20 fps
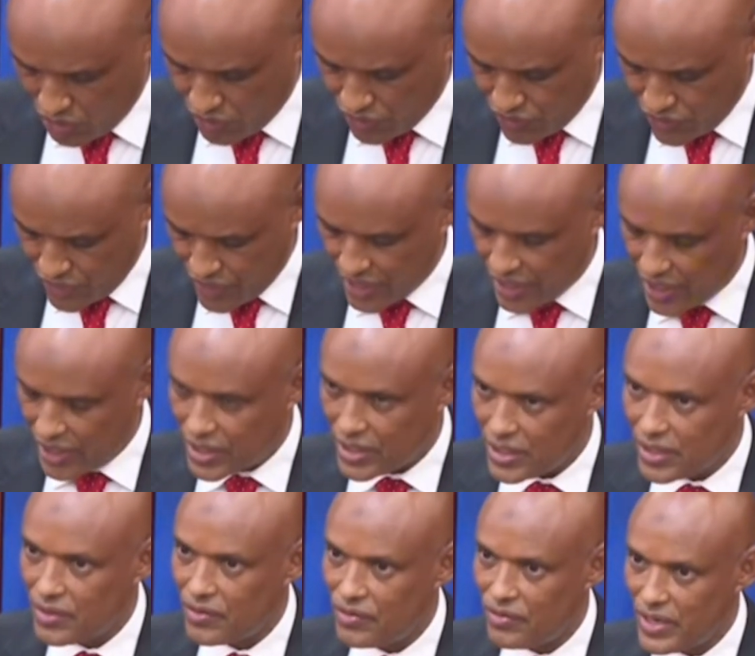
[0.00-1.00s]
the
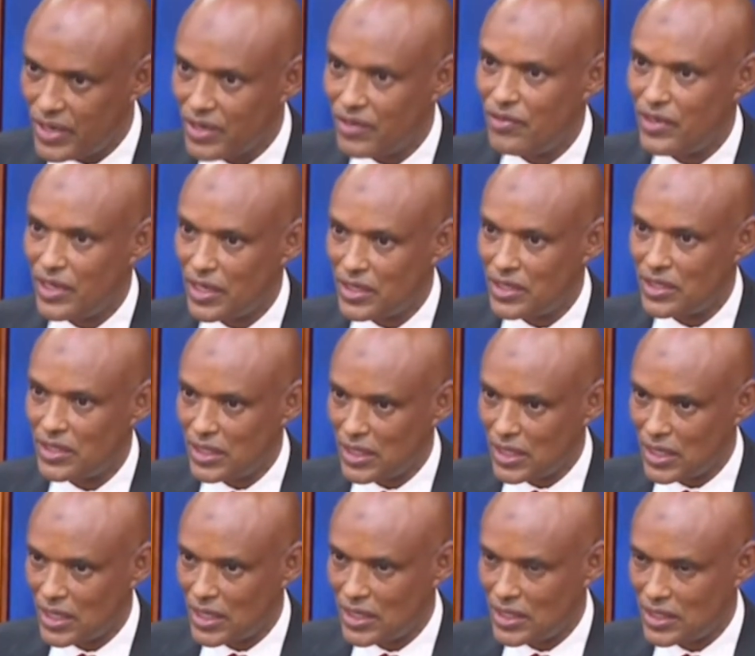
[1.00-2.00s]
very, very
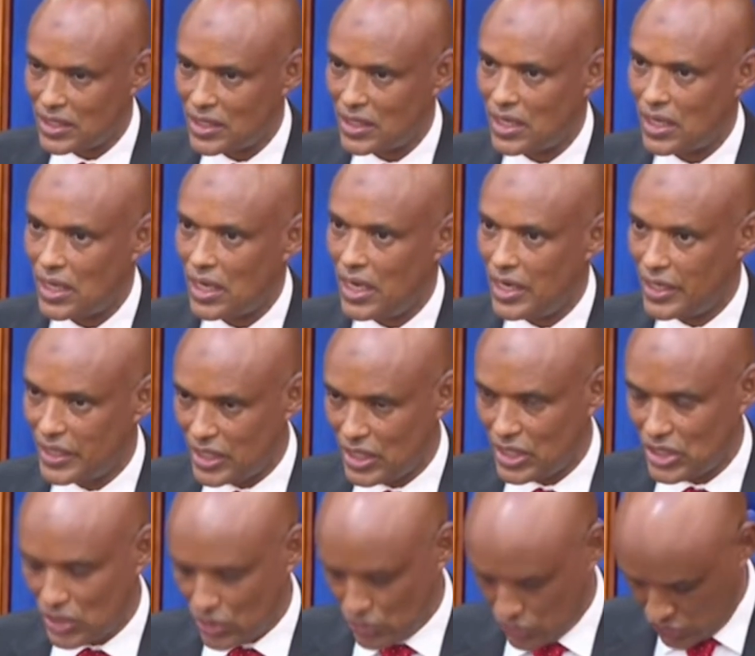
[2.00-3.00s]
serious
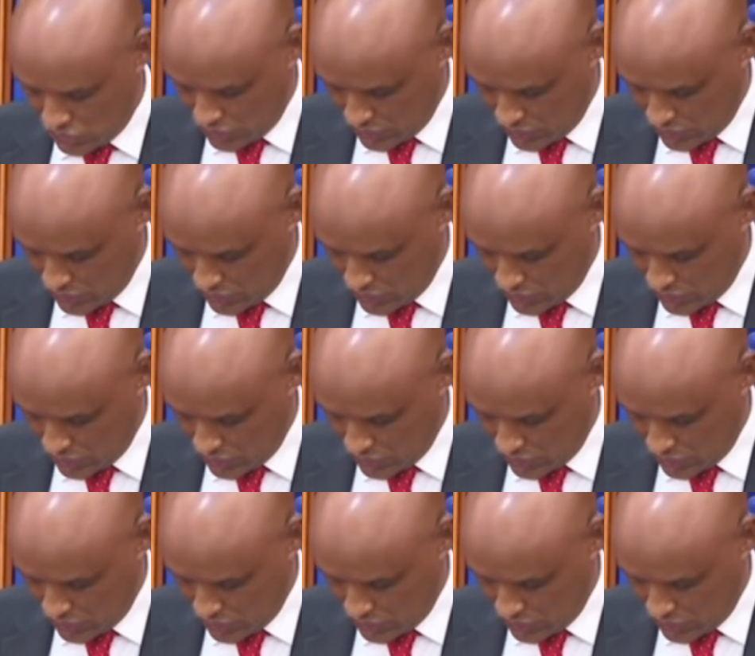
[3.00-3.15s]
allegations